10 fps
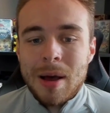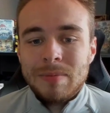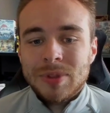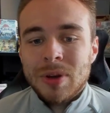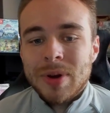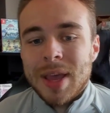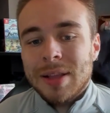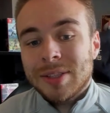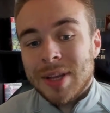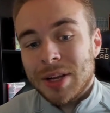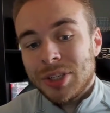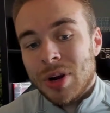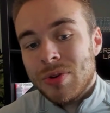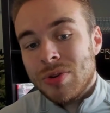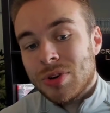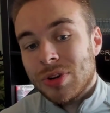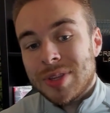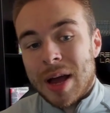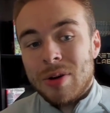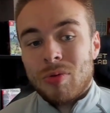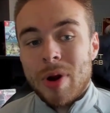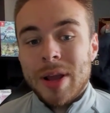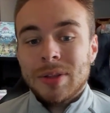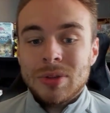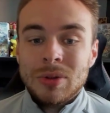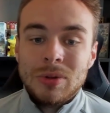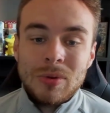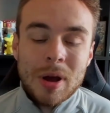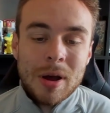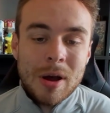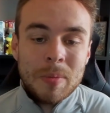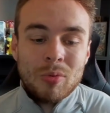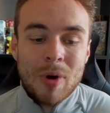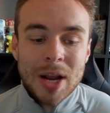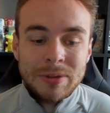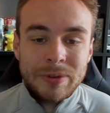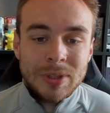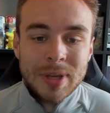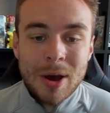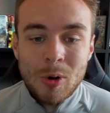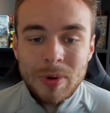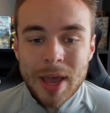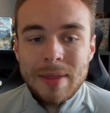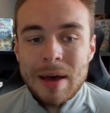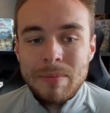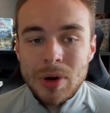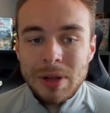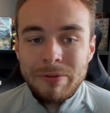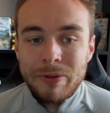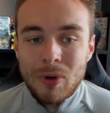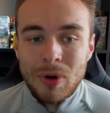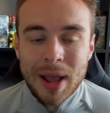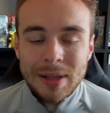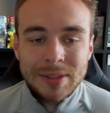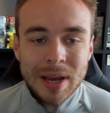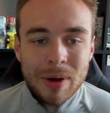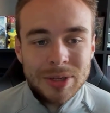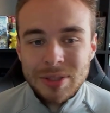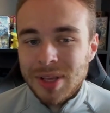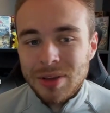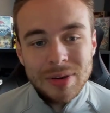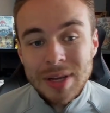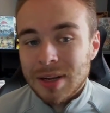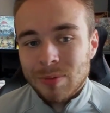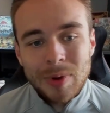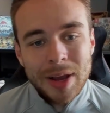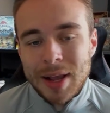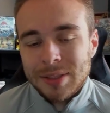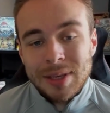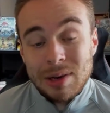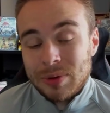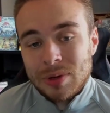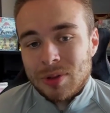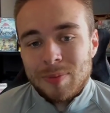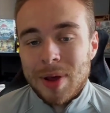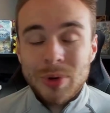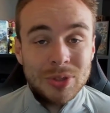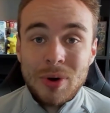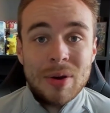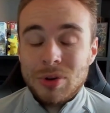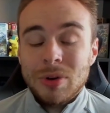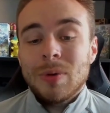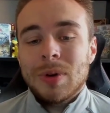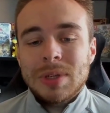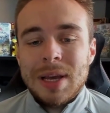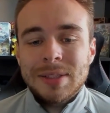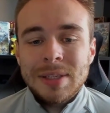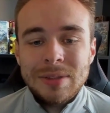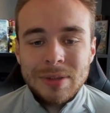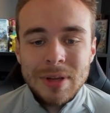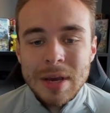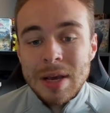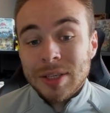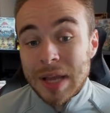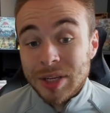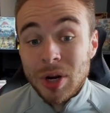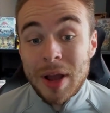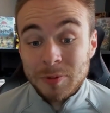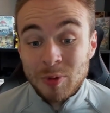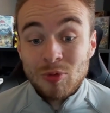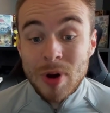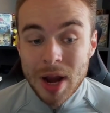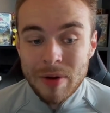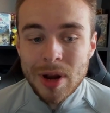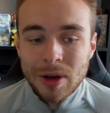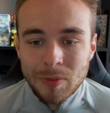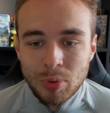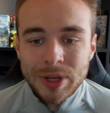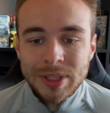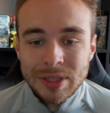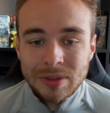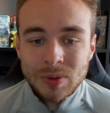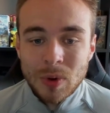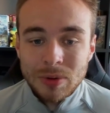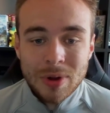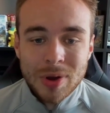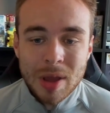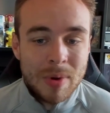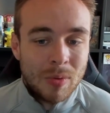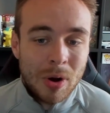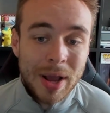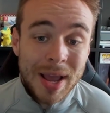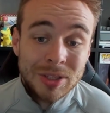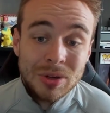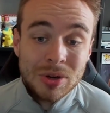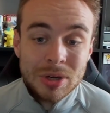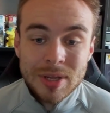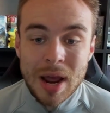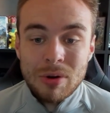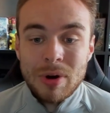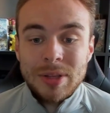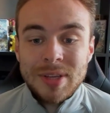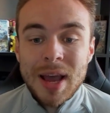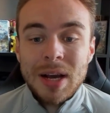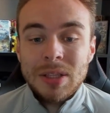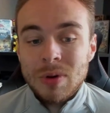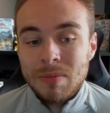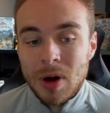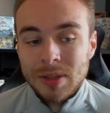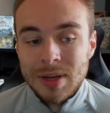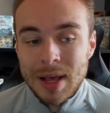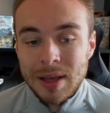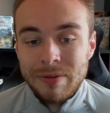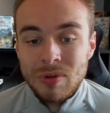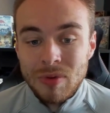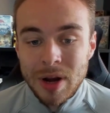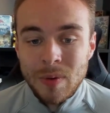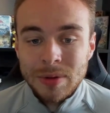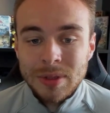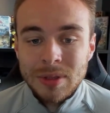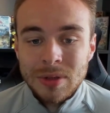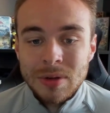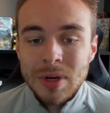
So again, Sancho, you could downgrade to Rashford to help get that money for Cancelo. I just think you need him. Like, Cancelo is another player. We saw how good he was last season. Sancho has been really, really good preseason as well. Don't get me wrong. I guess you could downgrade Saka to a Martinelli if you really wanted to